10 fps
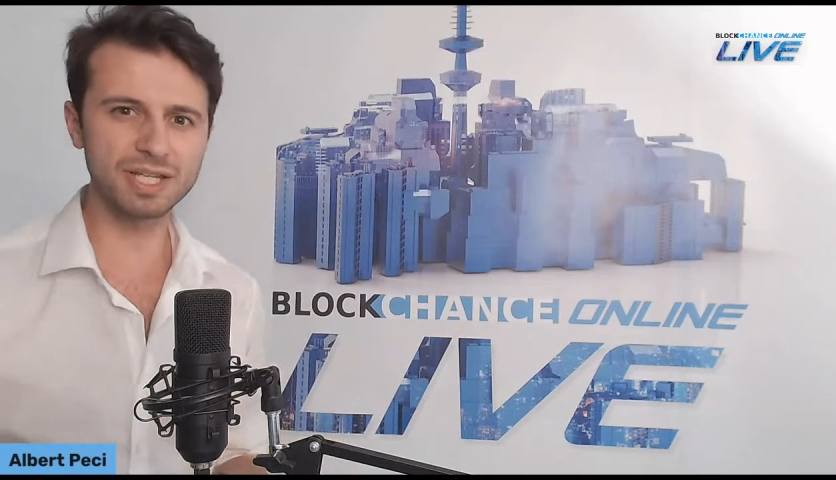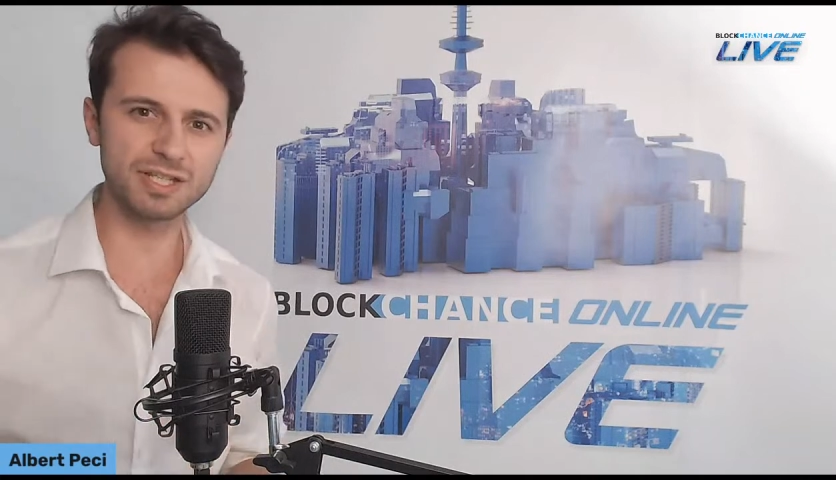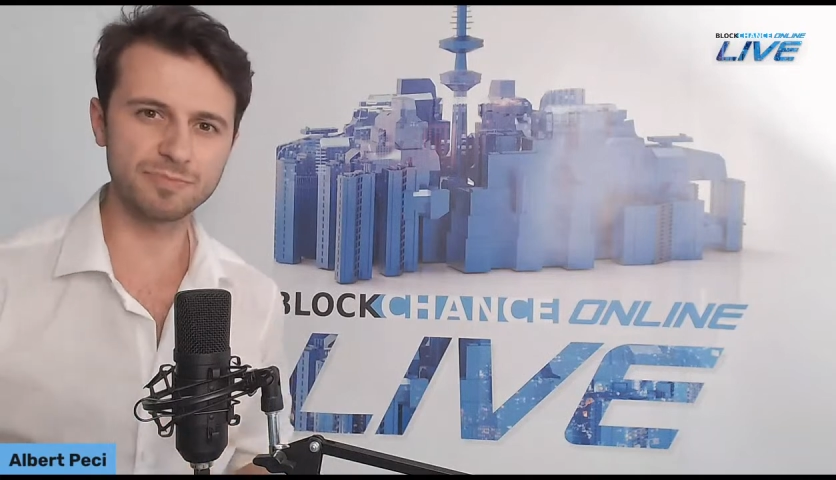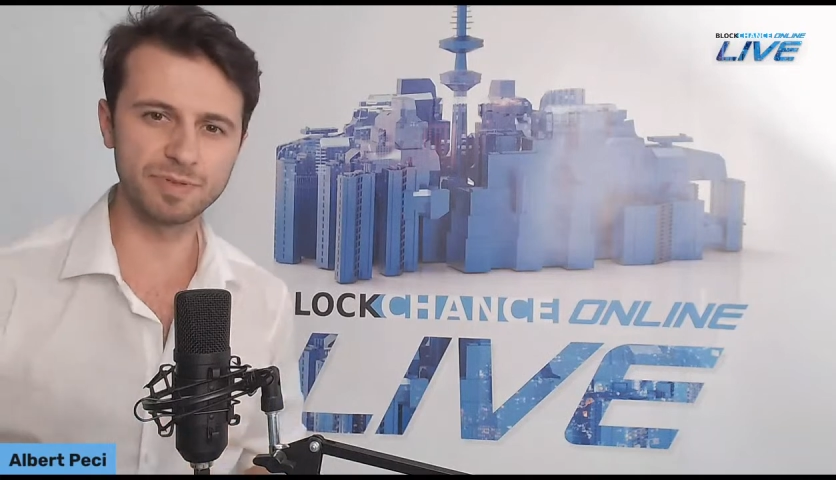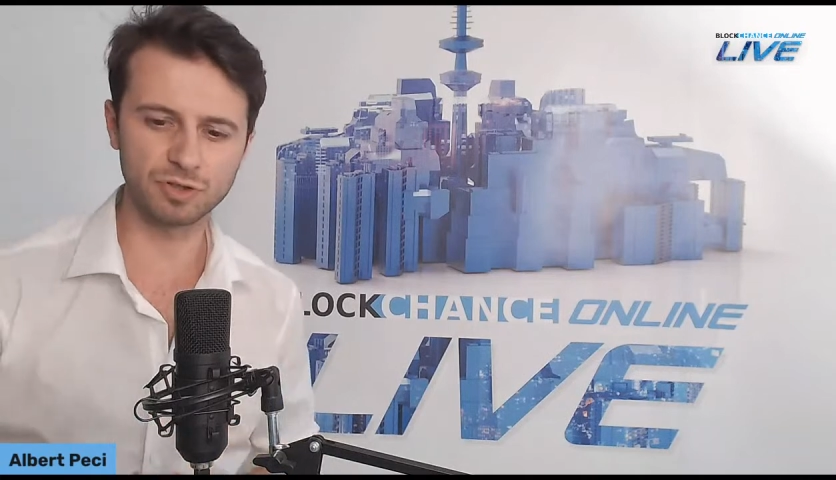
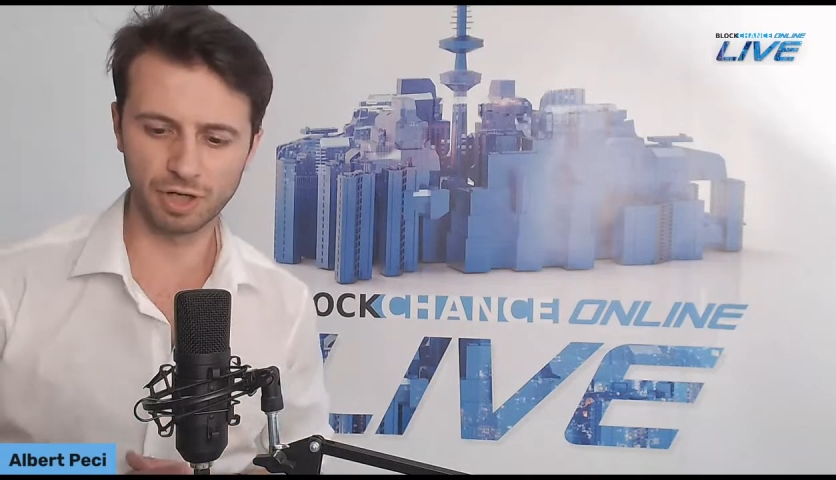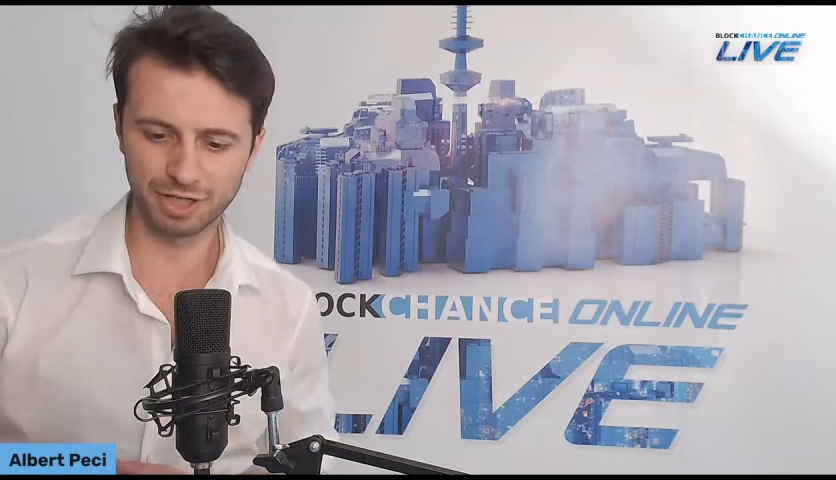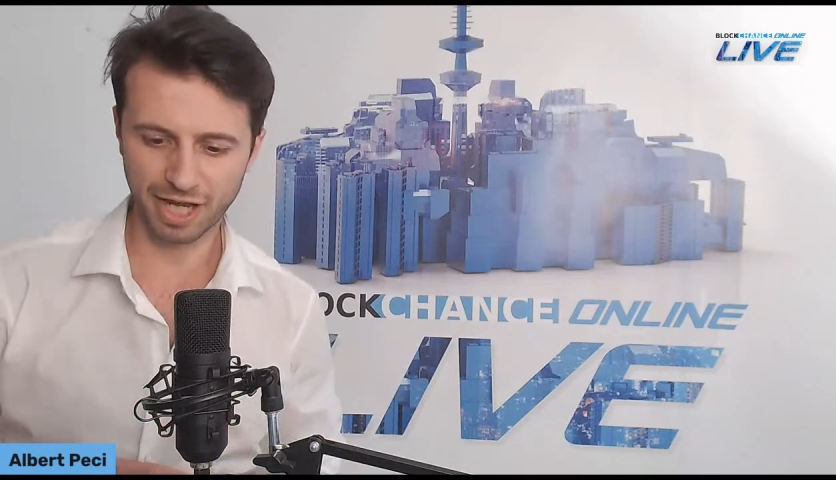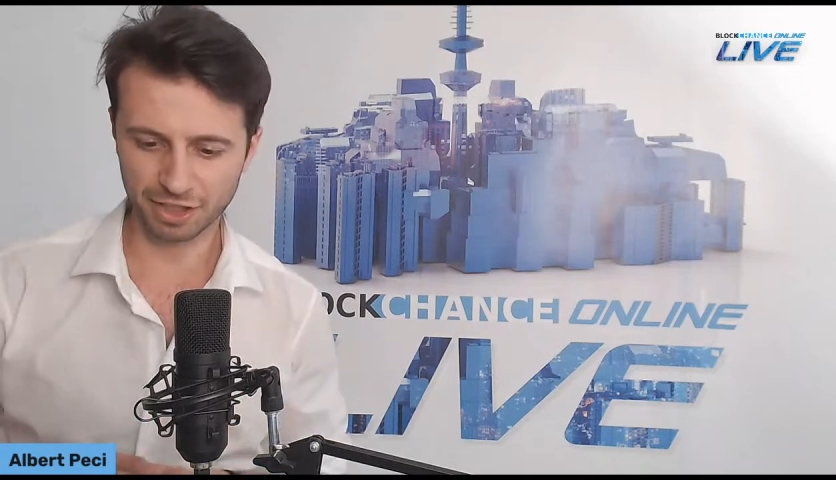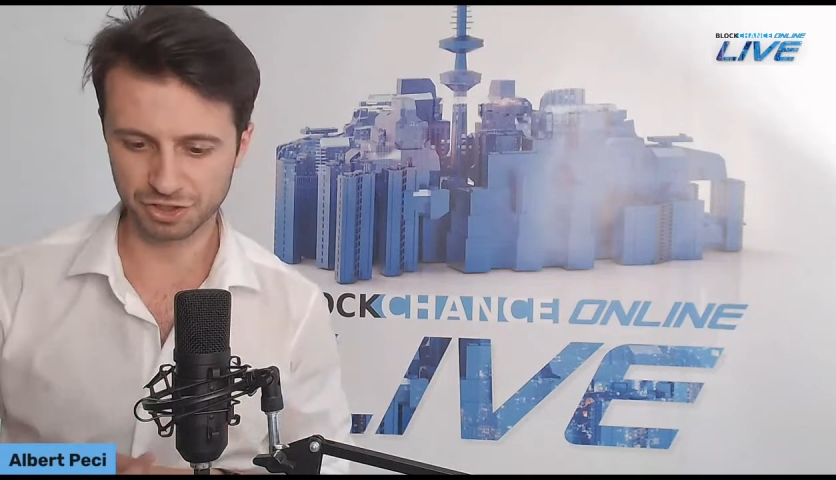is
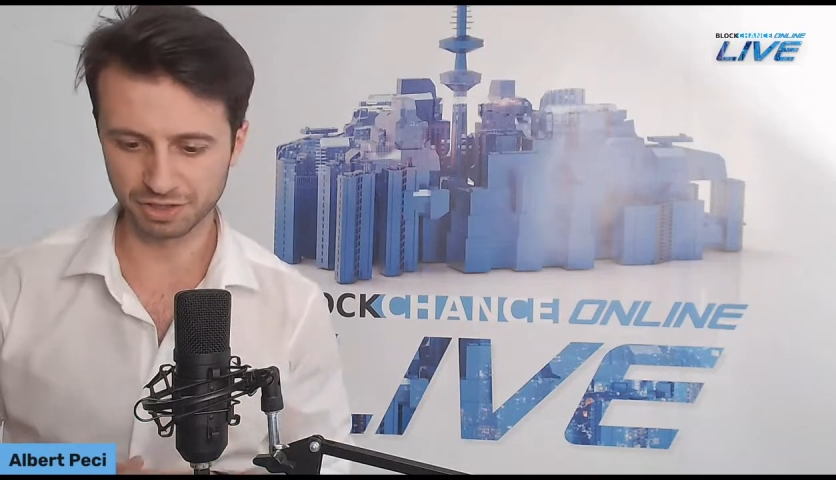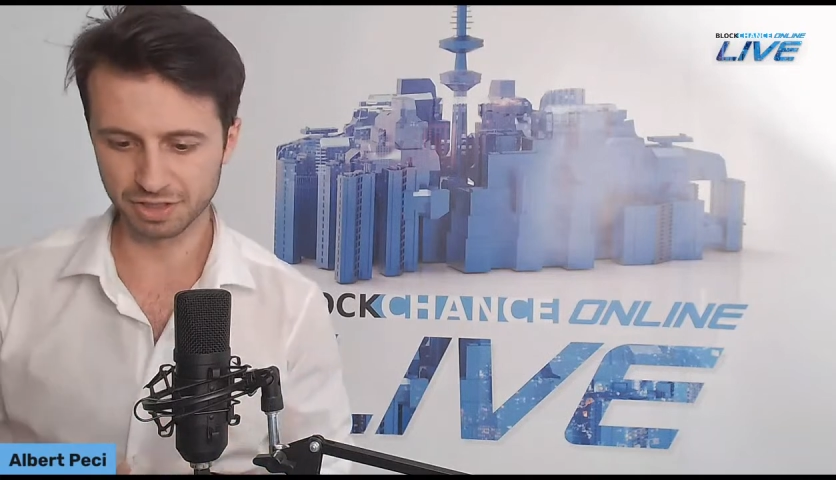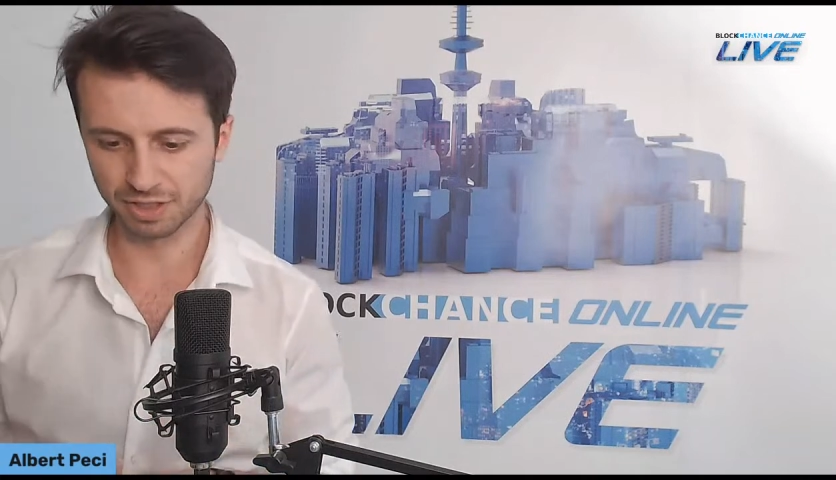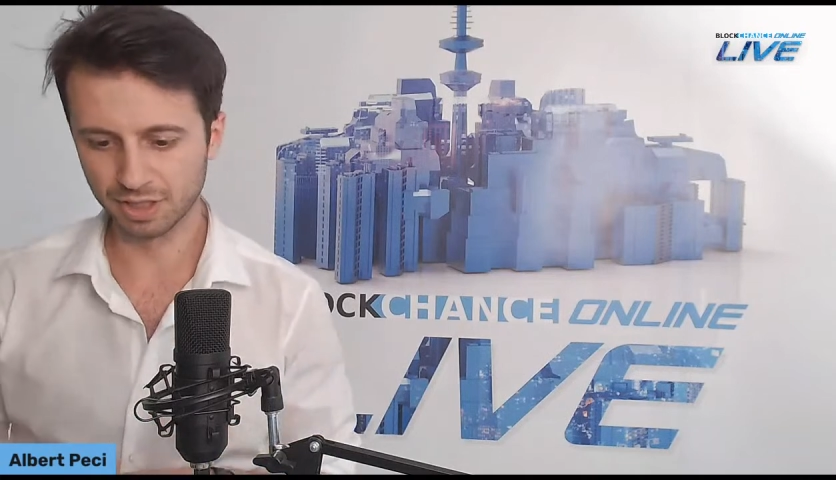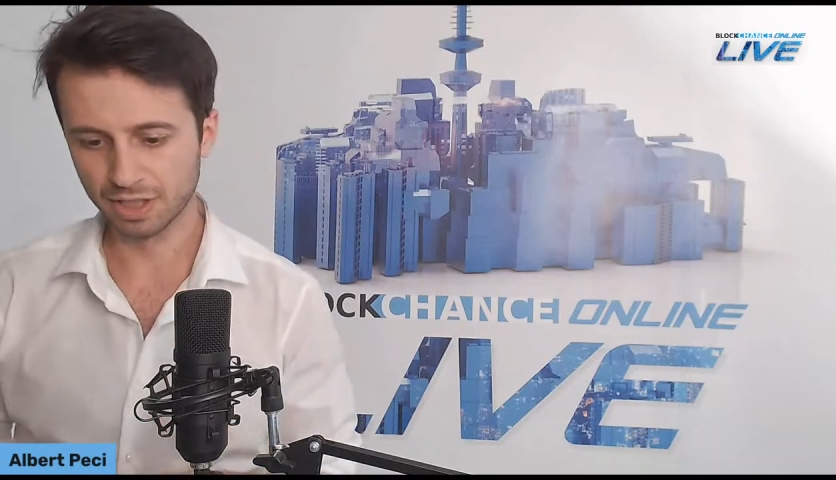Bitcoin
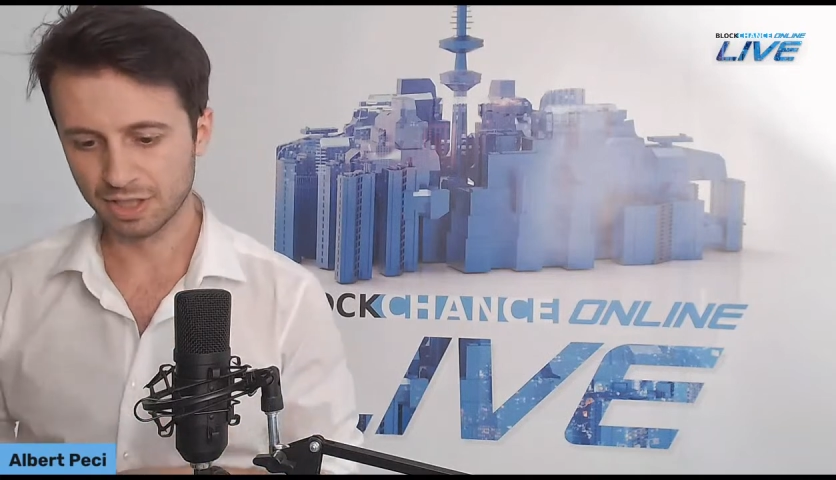actually?